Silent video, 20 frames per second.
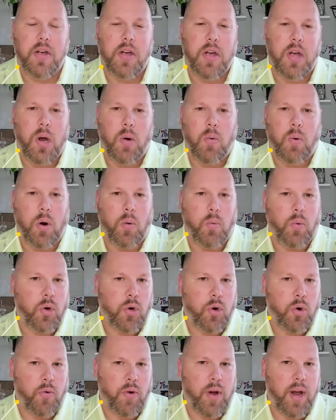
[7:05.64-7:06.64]
where we'll
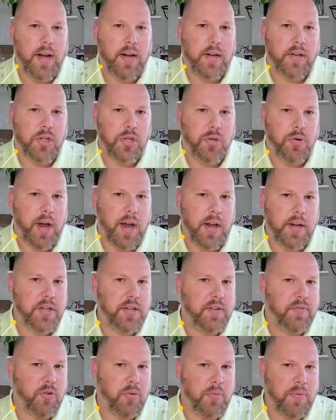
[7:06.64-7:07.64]
create a strategy
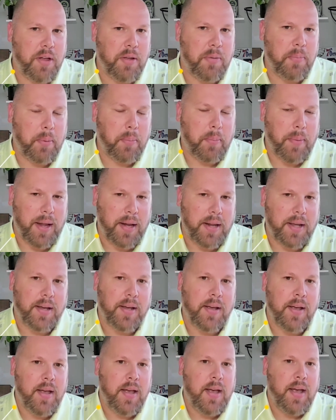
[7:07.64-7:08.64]
for implementing
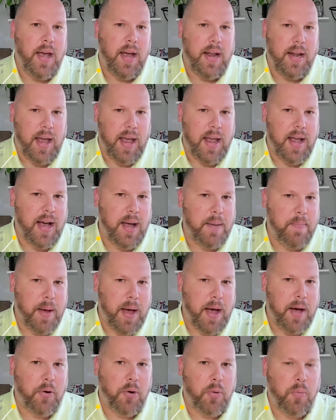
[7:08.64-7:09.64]
an
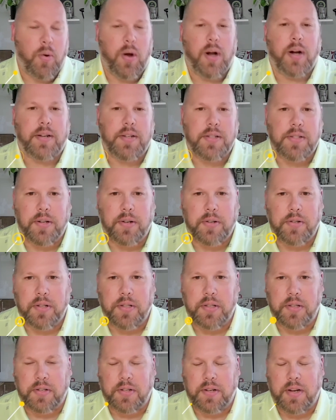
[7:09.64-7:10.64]
AI-powered product search and
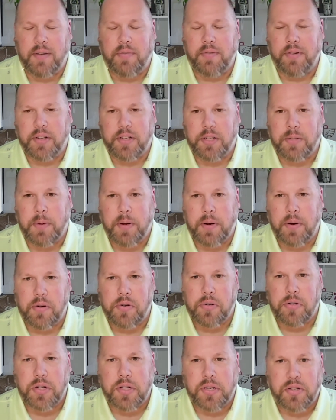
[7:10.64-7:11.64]
discovery experience
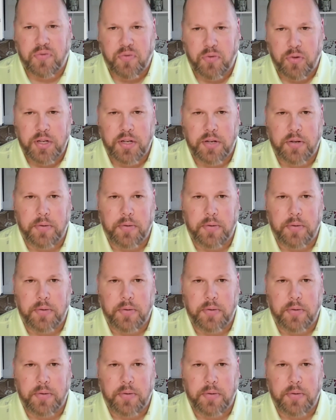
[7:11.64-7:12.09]
just for you.